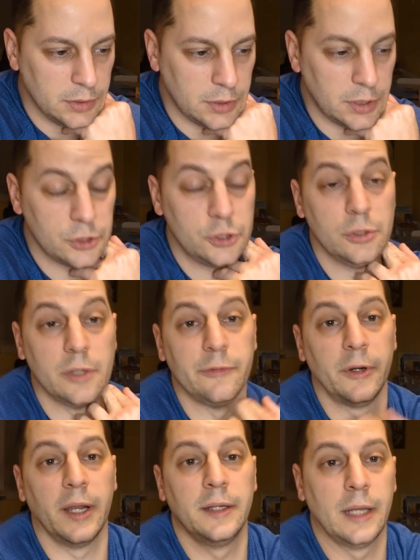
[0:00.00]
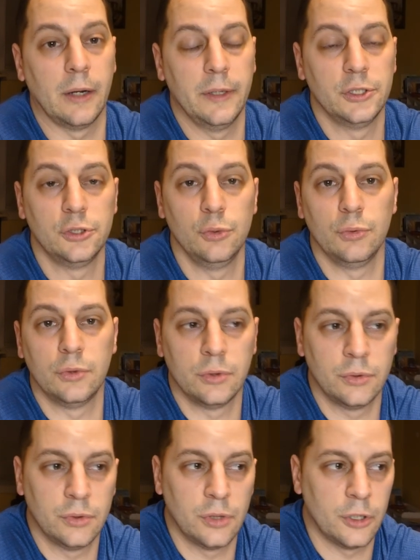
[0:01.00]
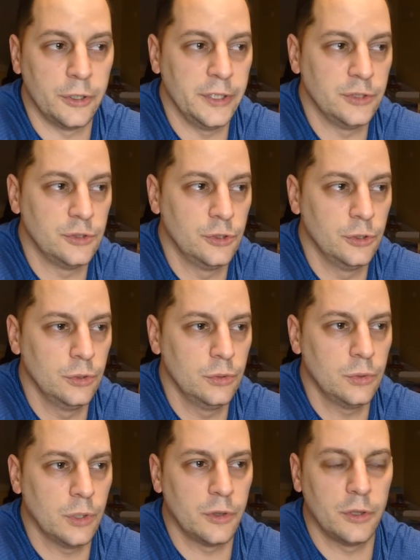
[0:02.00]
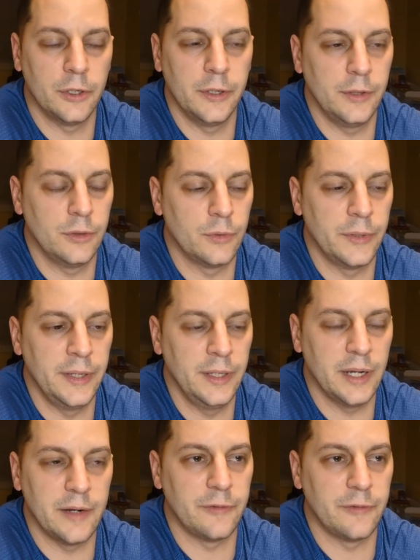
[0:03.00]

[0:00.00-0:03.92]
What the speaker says: oh shoot, I forget now. Issue 32 or 33, I